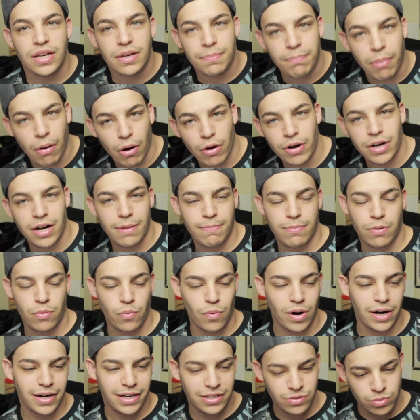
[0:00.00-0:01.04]
Part number
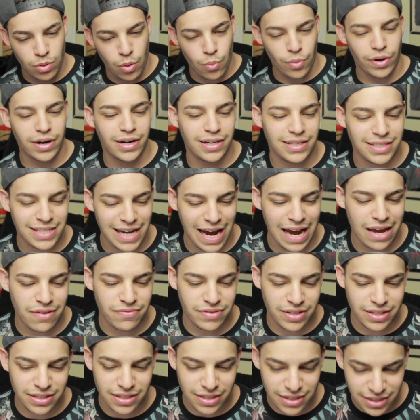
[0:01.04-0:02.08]
1 is what we're going to dive
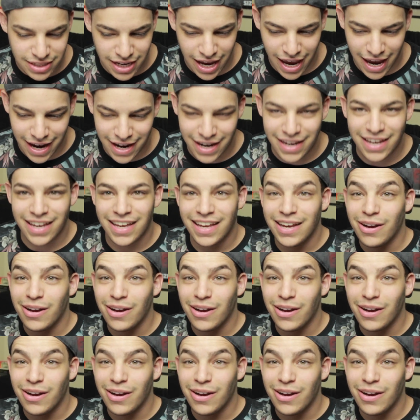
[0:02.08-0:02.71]
in today.